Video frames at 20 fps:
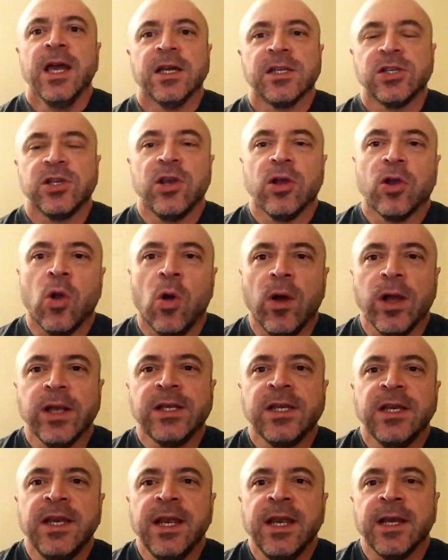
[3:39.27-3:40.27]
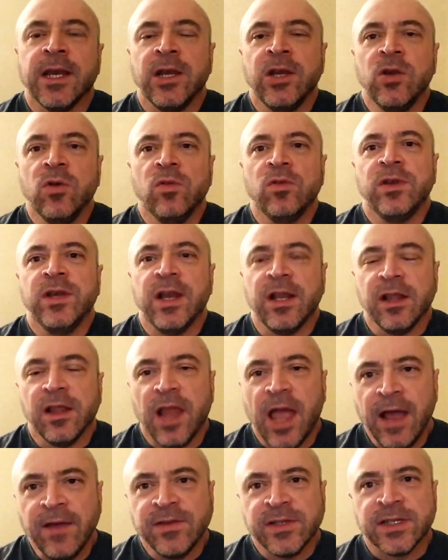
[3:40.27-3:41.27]
So you're going to need a new
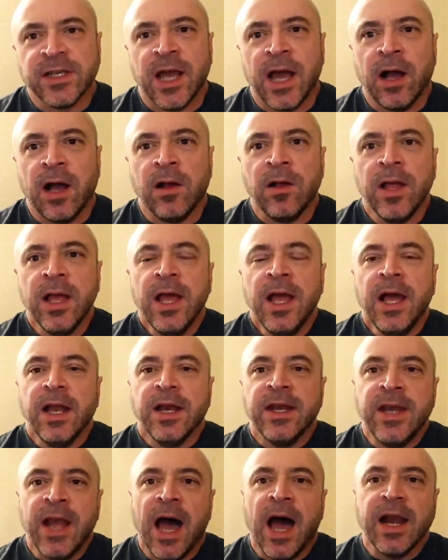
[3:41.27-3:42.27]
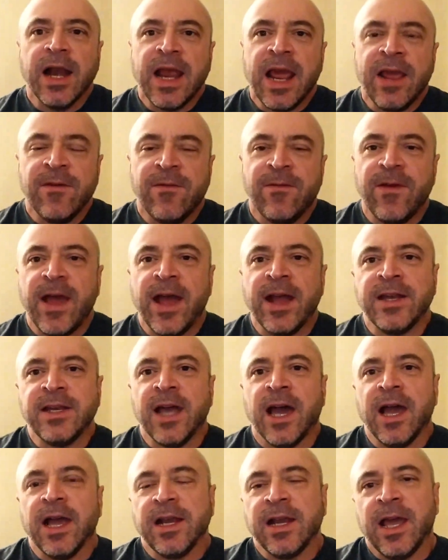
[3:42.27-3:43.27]
lifestyle, not a fad
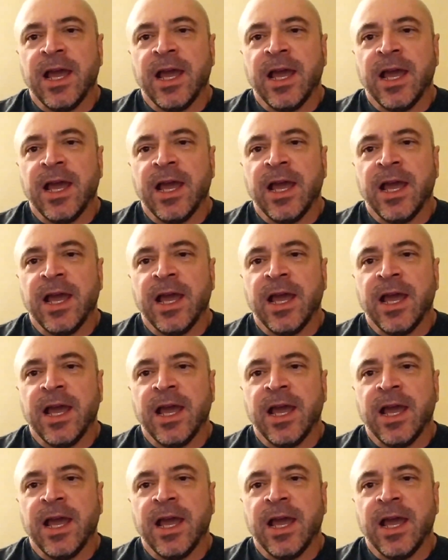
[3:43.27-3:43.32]
diet.